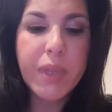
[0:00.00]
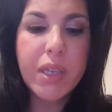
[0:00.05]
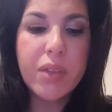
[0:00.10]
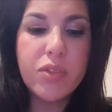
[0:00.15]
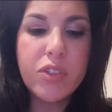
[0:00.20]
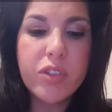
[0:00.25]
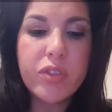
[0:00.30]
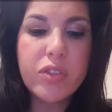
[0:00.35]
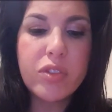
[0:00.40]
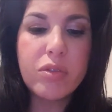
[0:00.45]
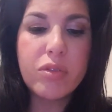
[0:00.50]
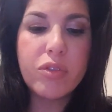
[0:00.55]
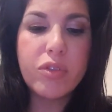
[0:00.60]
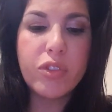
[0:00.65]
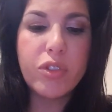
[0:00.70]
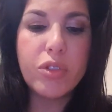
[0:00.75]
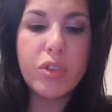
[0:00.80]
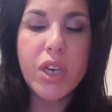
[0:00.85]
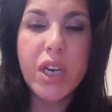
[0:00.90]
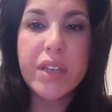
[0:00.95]
And just
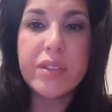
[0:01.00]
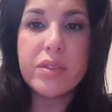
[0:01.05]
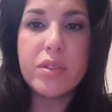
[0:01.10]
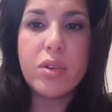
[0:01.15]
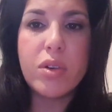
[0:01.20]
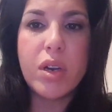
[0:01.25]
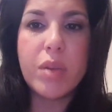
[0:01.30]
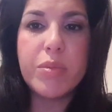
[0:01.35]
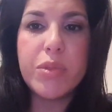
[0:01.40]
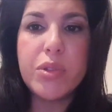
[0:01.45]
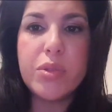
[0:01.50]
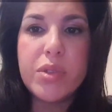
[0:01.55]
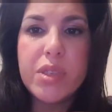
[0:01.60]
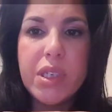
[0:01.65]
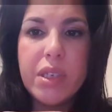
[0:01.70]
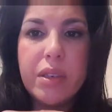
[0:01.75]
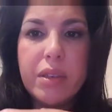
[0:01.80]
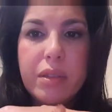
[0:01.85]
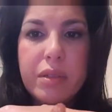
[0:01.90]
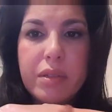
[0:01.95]
so you guys know, I'm
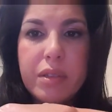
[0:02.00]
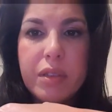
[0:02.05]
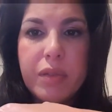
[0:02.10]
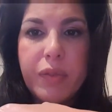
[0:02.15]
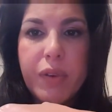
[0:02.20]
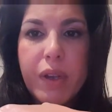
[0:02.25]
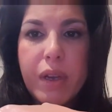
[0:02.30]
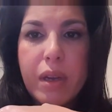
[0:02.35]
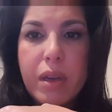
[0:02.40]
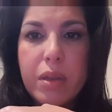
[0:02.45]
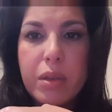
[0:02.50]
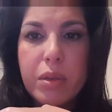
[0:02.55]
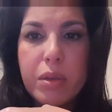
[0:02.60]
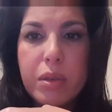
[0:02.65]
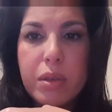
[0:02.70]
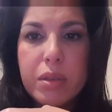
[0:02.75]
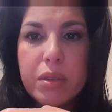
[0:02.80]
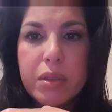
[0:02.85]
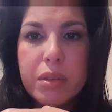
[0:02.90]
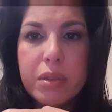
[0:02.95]
using different
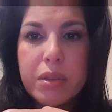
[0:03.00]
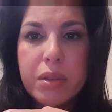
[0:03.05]
brushes